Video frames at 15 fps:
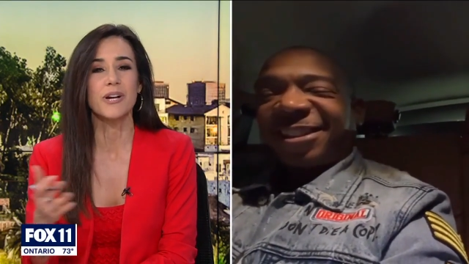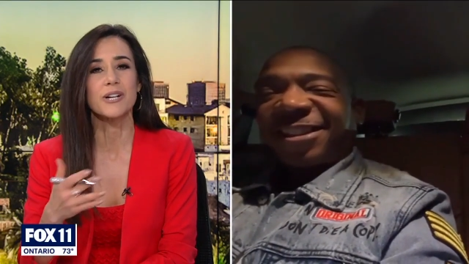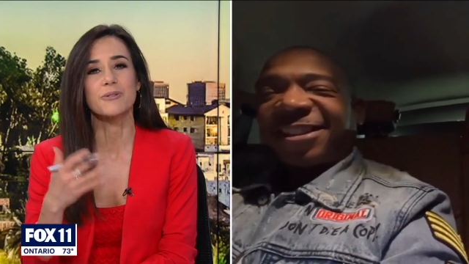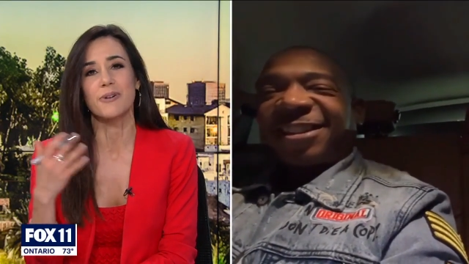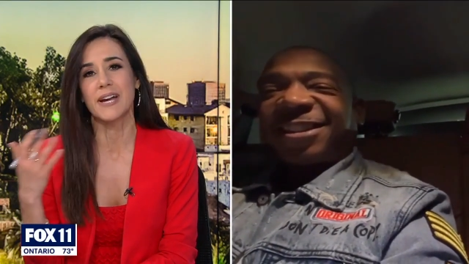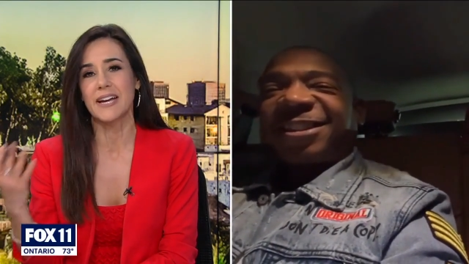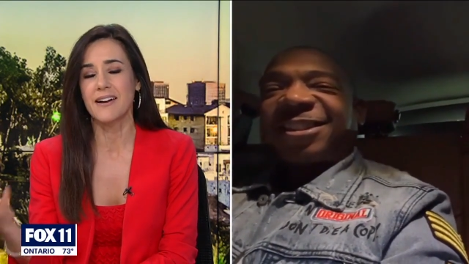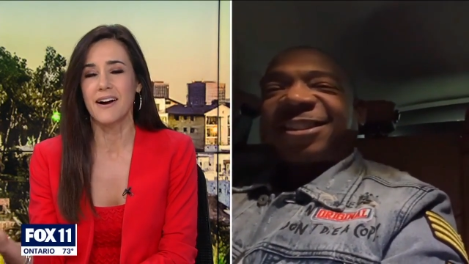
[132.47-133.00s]
Speaker 1: What a
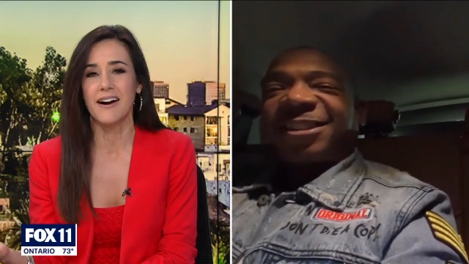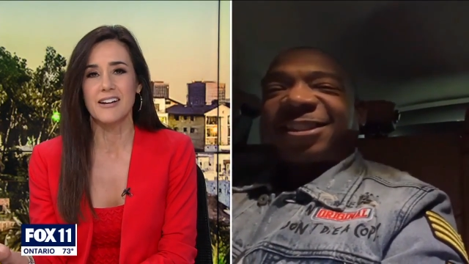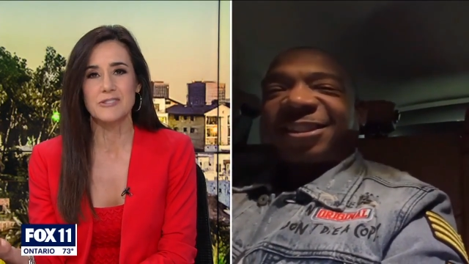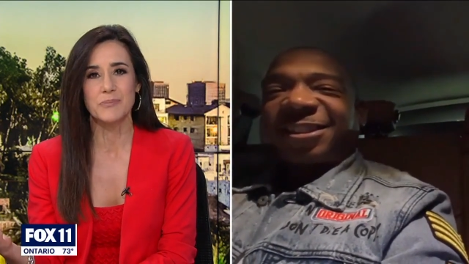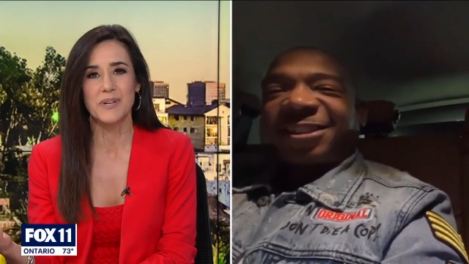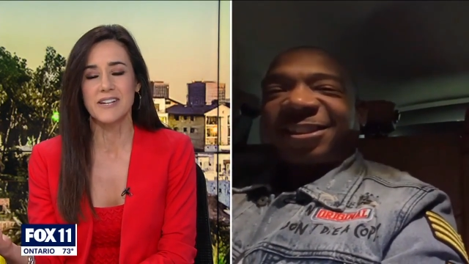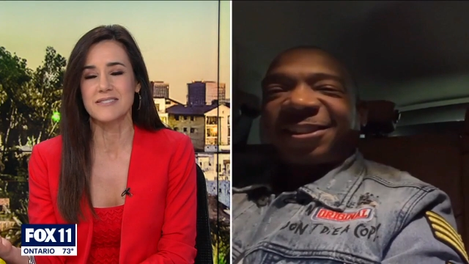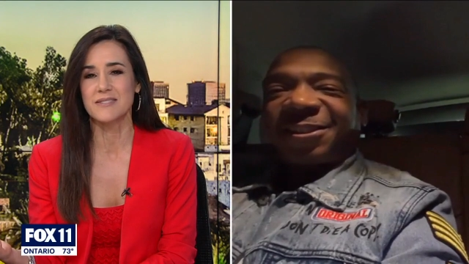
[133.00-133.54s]
great
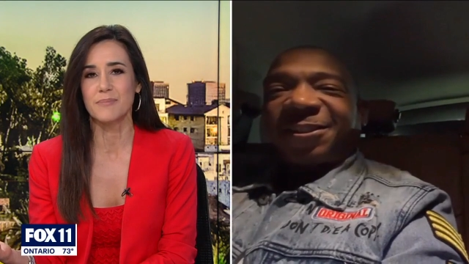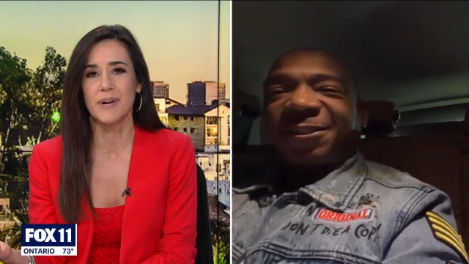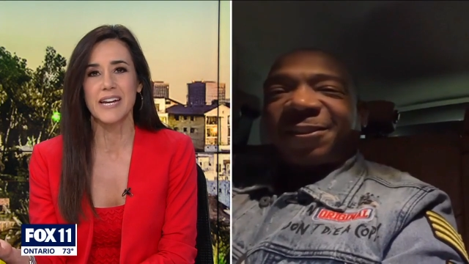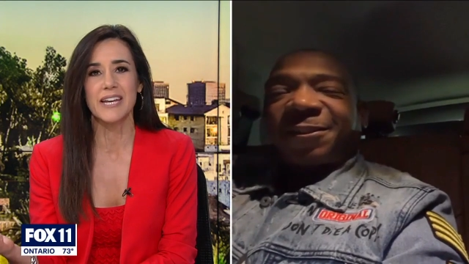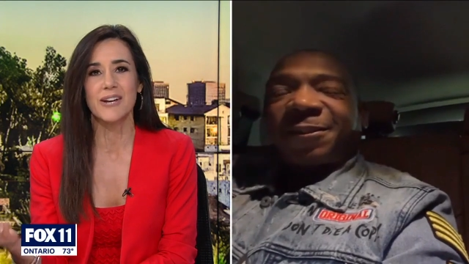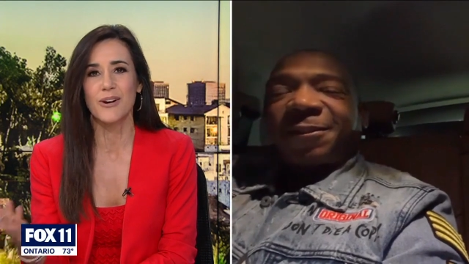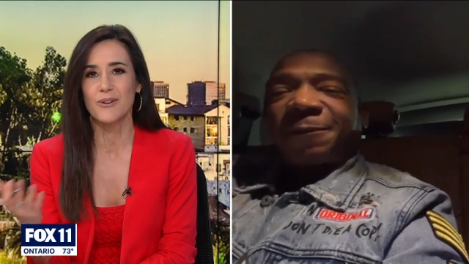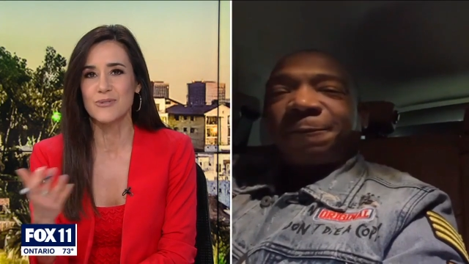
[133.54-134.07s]
cause because the
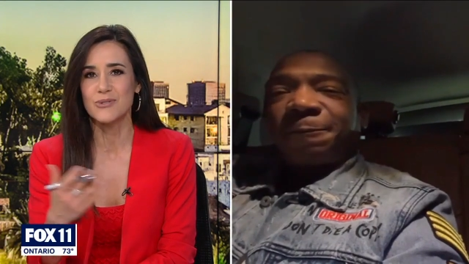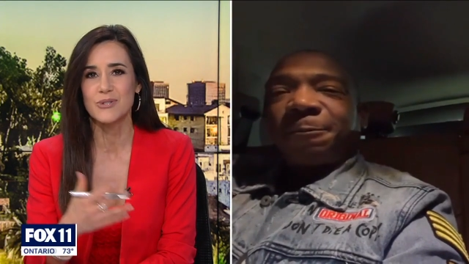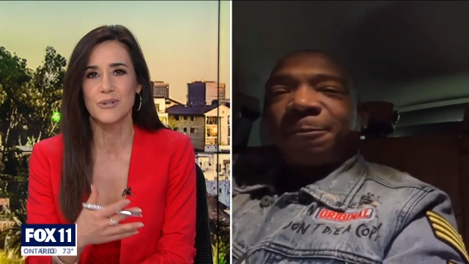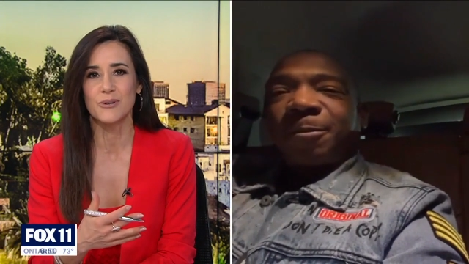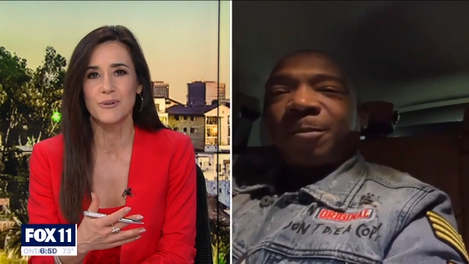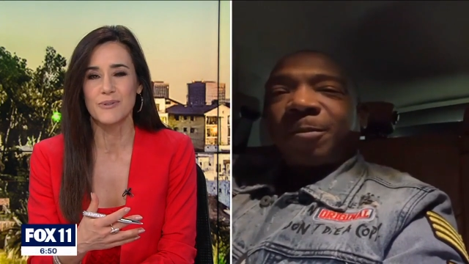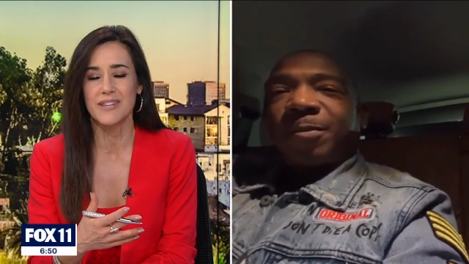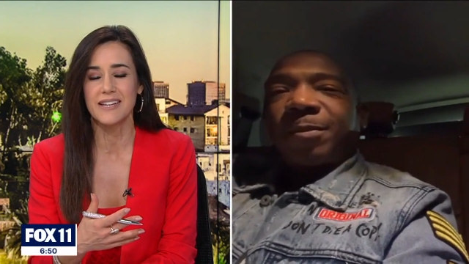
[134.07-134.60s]
money goes
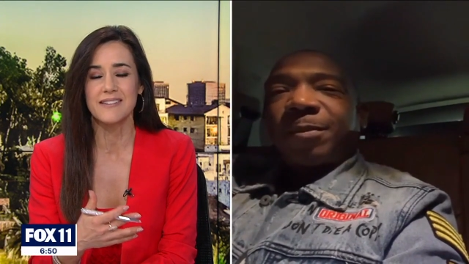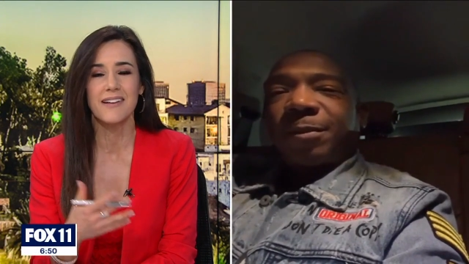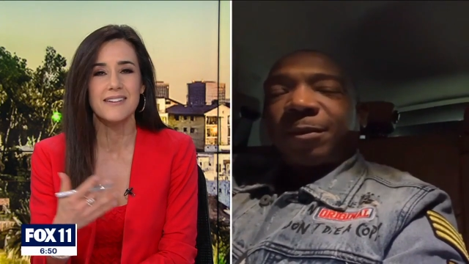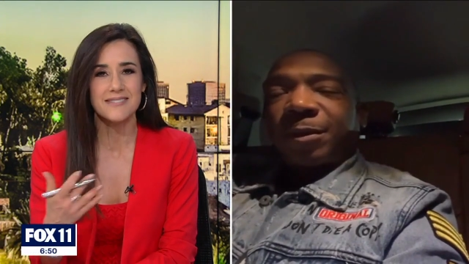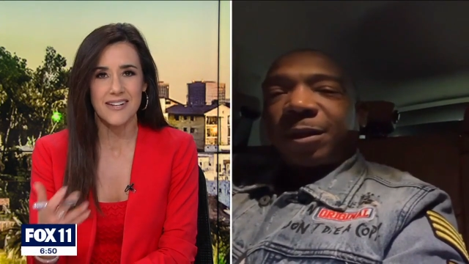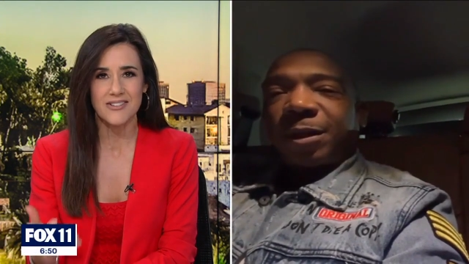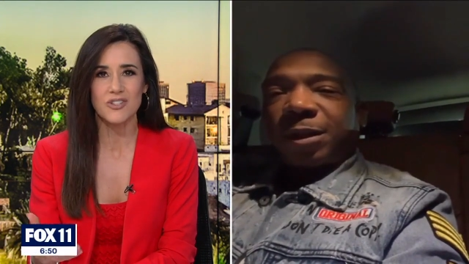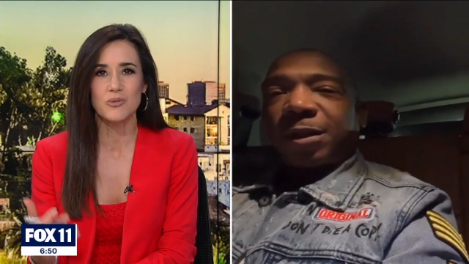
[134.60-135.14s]
to the
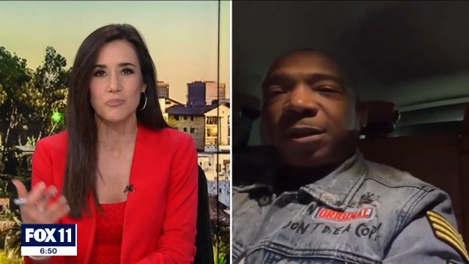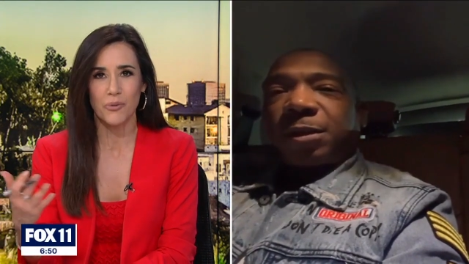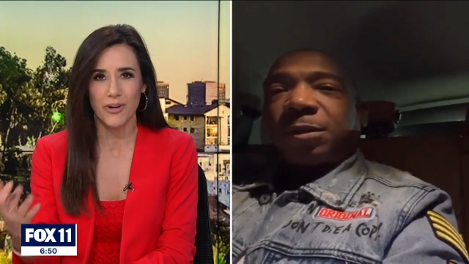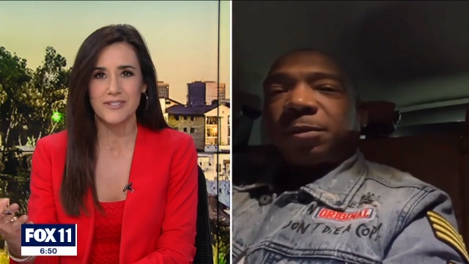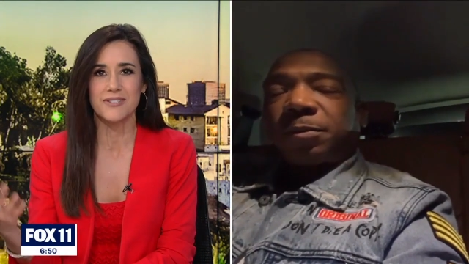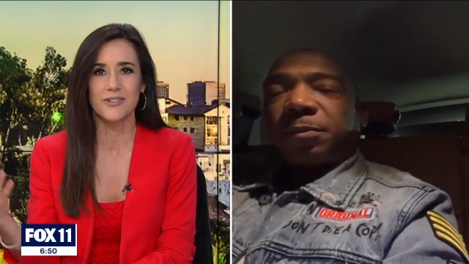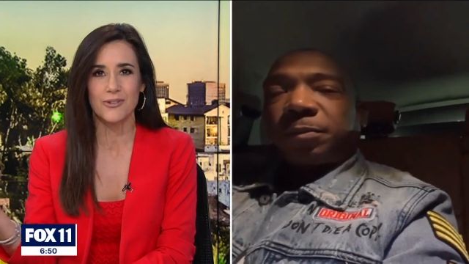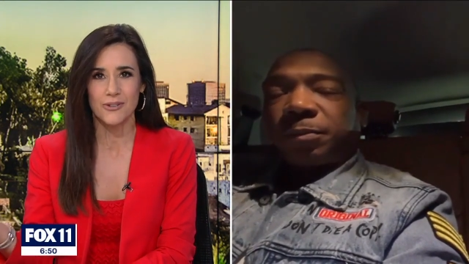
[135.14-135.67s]
Los Angeles
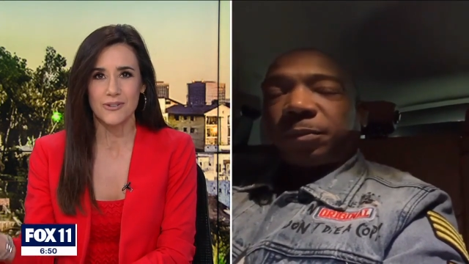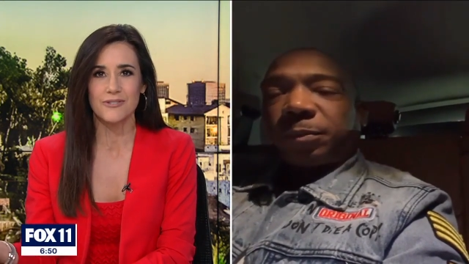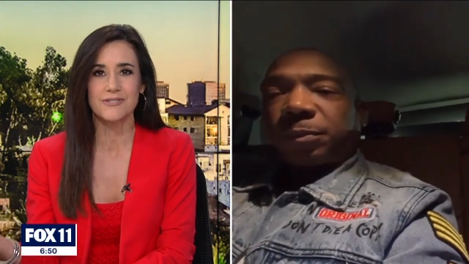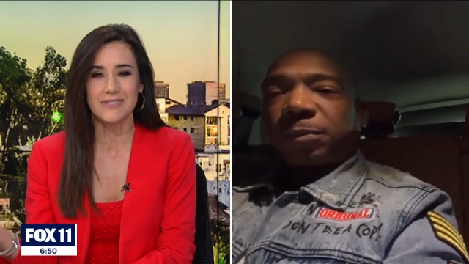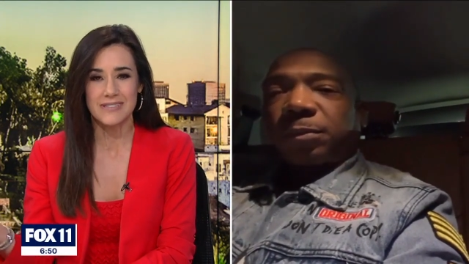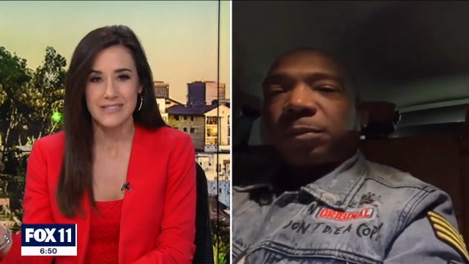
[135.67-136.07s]
Boys and Girls